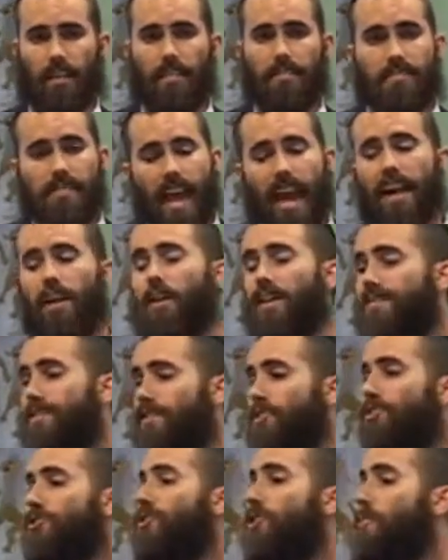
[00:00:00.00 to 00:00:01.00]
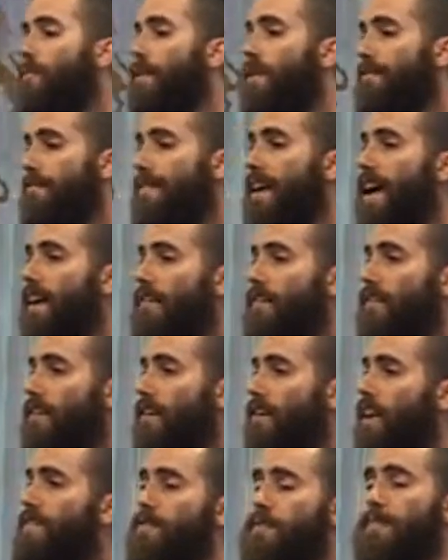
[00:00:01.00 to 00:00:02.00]
That is the determining factor.
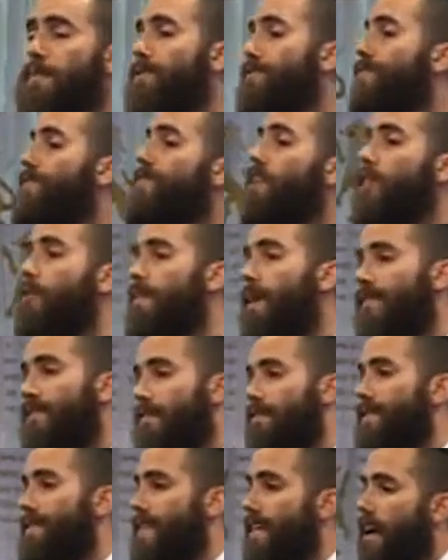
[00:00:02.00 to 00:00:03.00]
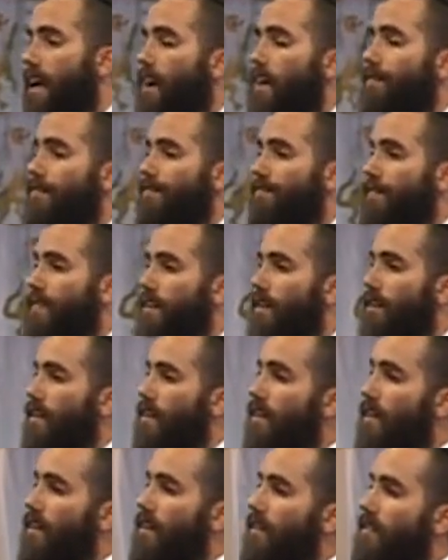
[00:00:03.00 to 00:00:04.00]
If a person's all about themselves,
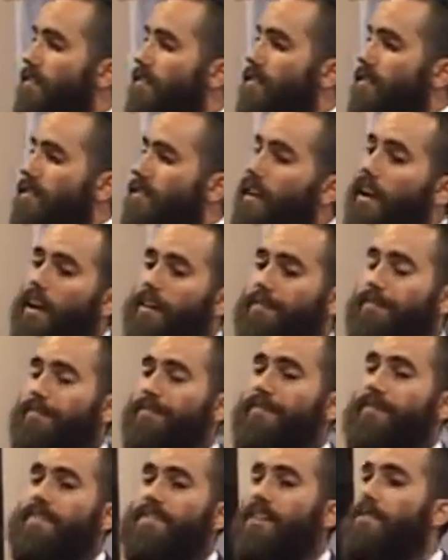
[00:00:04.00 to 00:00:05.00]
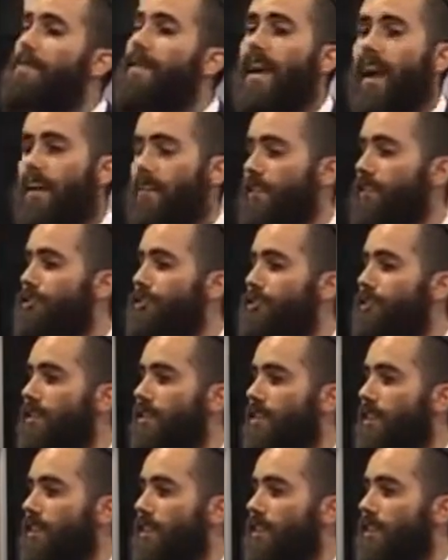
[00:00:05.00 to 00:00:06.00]
life is going to be hellish.
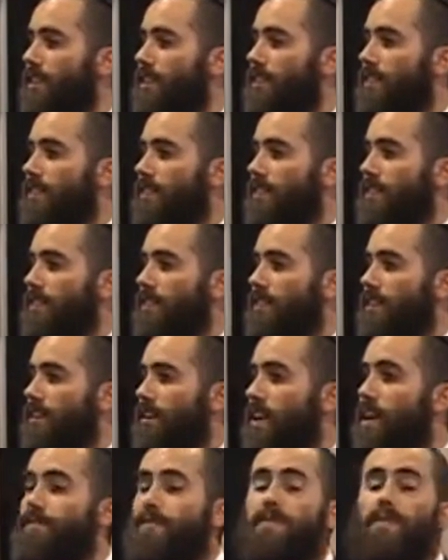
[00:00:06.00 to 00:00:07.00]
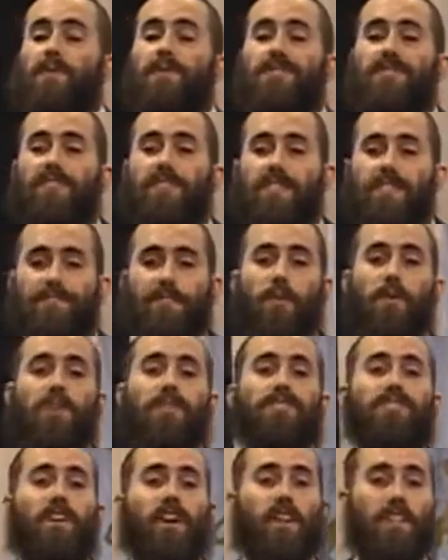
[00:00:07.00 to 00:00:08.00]
If a person is
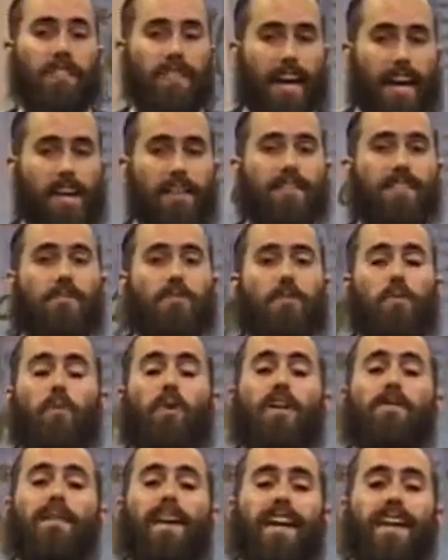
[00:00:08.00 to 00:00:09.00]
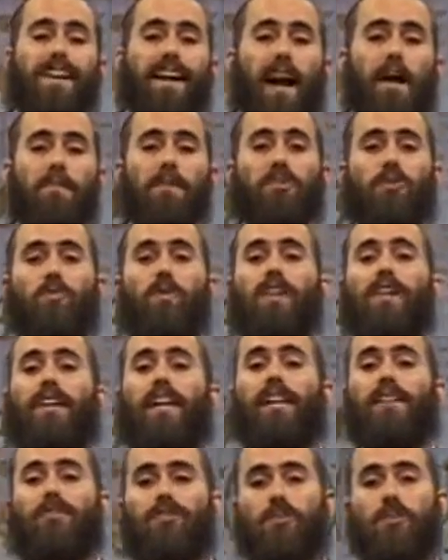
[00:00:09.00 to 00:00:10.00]
focused on the outside world, what am I accomplishing? What can
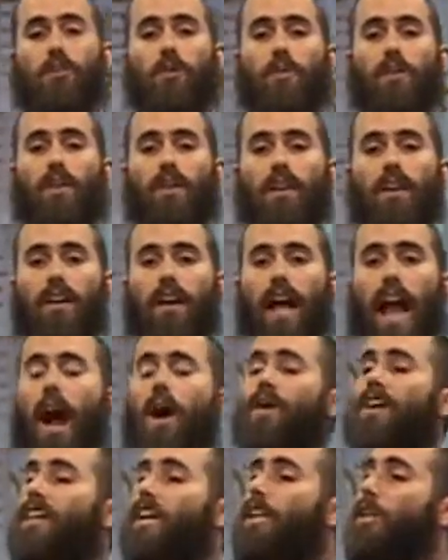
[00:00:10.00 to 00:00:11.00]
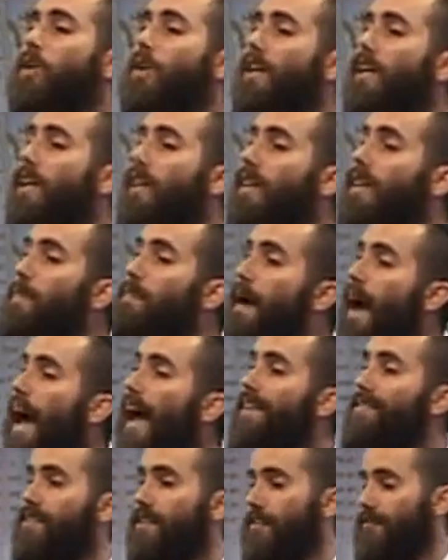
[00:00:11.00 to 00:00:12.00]
I do? How can I look at it in the
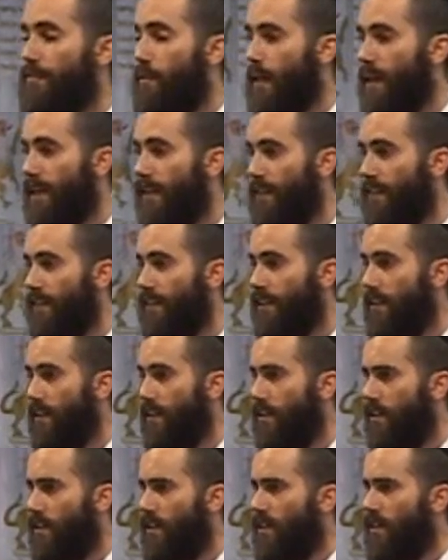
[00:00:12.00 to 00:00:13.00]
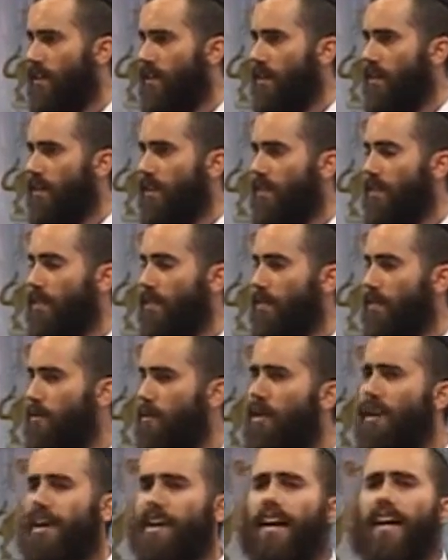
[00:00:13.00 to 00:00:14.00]
positive way?
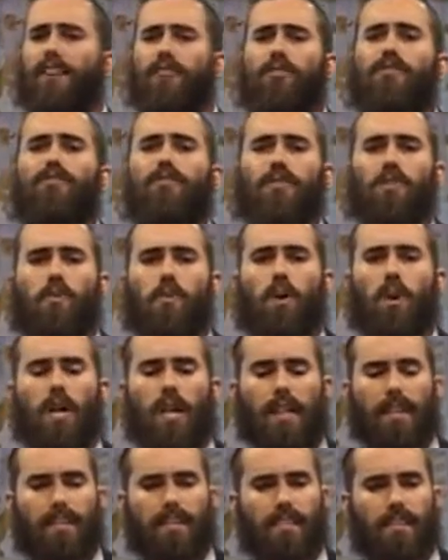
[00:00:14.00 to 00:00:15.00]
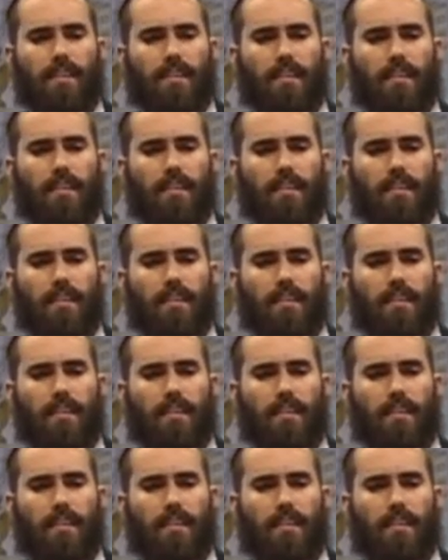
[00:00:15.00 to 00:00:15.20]
What can I do for the world?